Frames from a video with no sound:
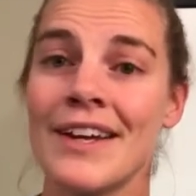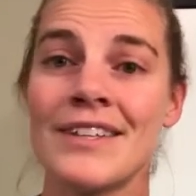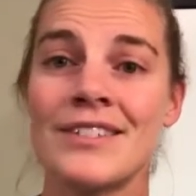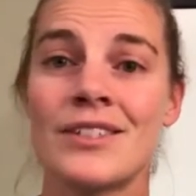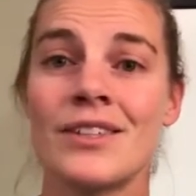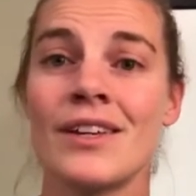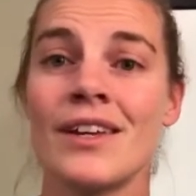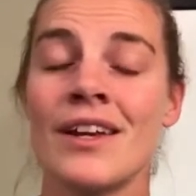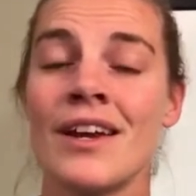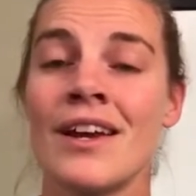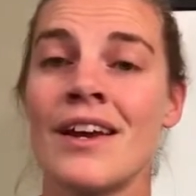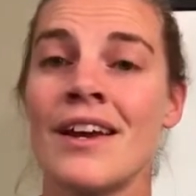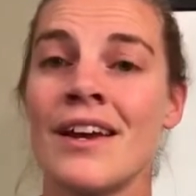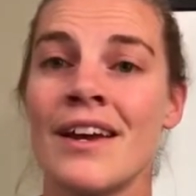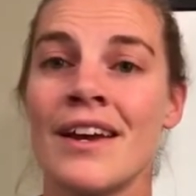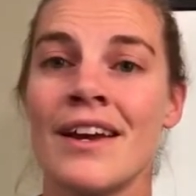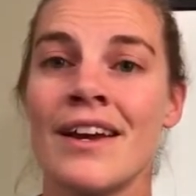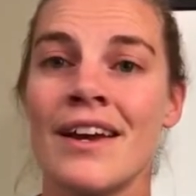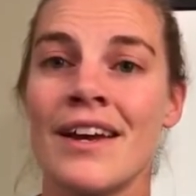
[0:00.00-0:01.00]
It's
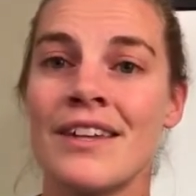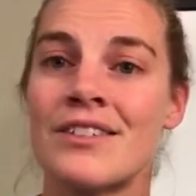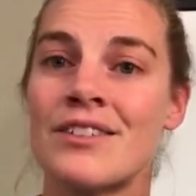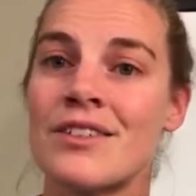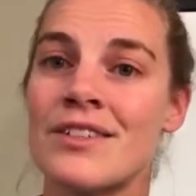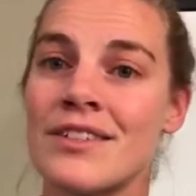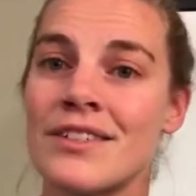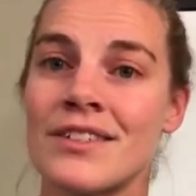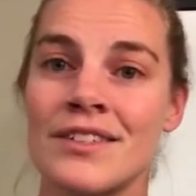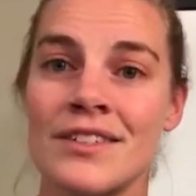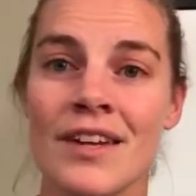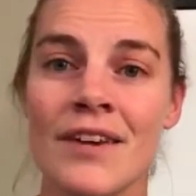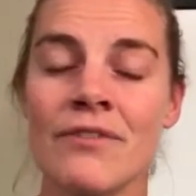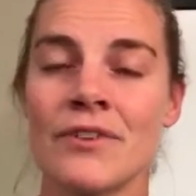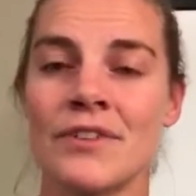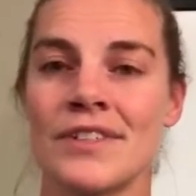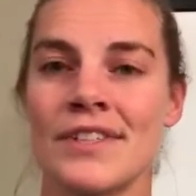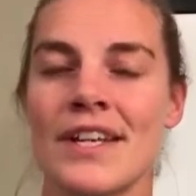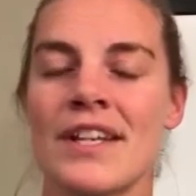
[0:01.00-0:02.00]
this
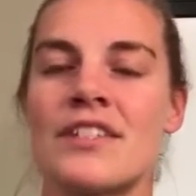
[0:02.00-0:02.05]
difference.